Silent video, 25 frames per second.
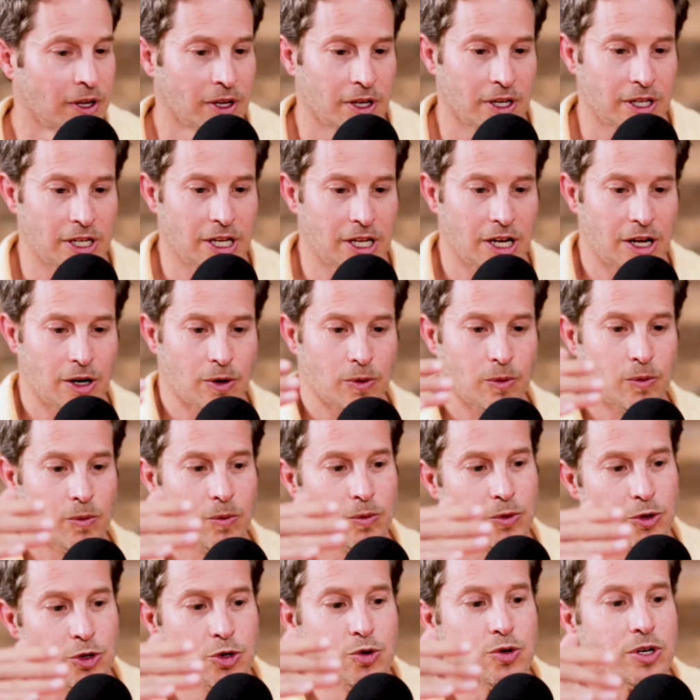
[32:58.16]

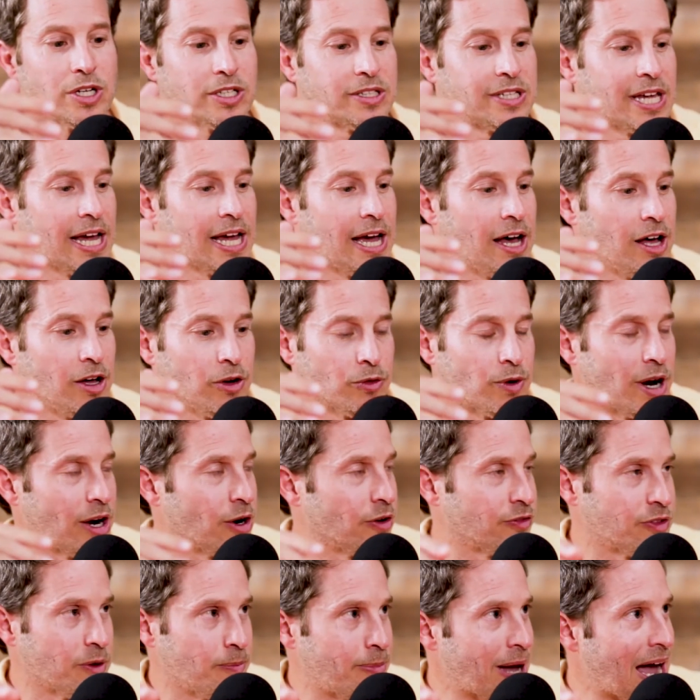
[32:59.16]
You could tell right
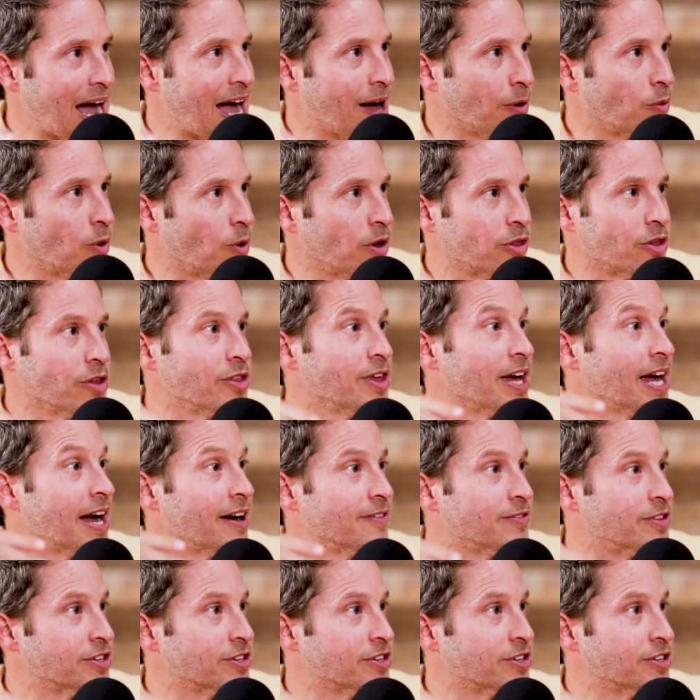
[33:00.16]
off the bat whether they have the